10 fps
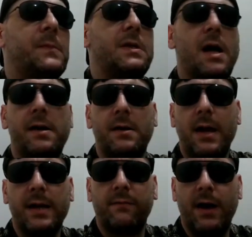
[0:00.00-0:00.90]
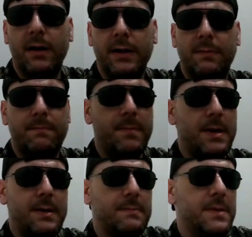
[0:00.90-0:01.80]
not unlike Valium,
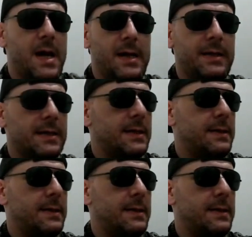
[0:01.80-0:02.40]
not